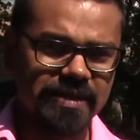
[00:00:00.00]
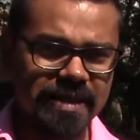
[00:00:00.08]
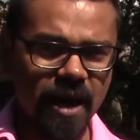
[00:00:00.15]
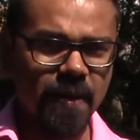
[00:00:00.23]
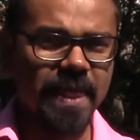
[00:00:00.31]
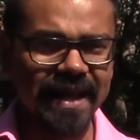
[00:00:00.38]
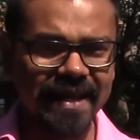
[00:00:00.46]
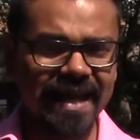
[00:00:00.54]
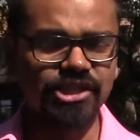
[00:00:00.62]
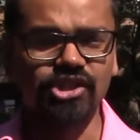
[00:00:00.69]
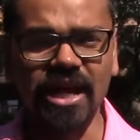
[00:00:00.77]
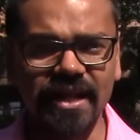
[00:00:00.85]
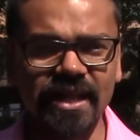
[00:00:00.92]
now they can
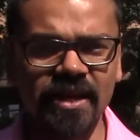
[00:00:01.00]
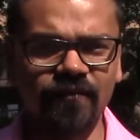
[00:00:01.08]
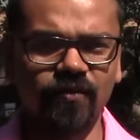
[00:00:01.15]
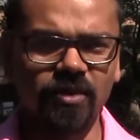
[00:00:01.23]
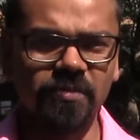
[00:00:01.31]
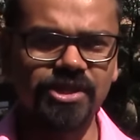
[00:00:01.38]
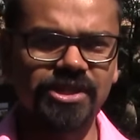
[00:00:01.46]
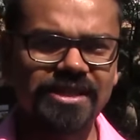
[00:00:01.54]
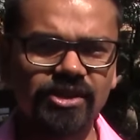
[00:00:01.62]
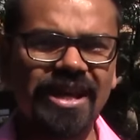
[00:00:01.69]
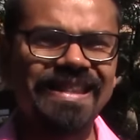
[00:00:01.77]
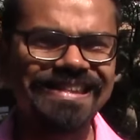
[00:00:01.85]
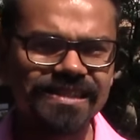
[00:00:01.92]
extract that information and
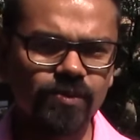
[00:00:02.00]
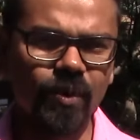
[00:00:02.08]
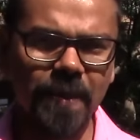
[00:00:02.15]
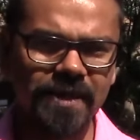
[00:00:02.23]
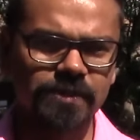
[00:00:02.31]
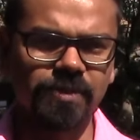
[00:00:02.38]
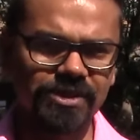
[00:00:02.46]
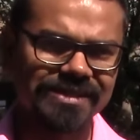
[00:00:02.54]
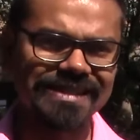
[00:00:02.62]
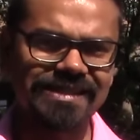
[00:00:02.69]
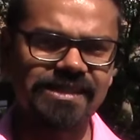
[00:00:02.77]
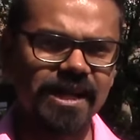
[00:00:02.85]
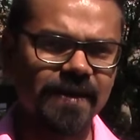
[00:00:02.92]
say, okay, this is what this person
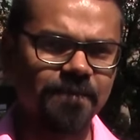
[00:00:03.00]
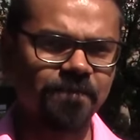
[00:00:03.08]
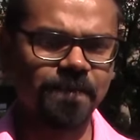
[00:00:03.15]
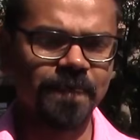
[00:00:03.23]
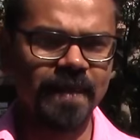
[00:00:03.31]
has done.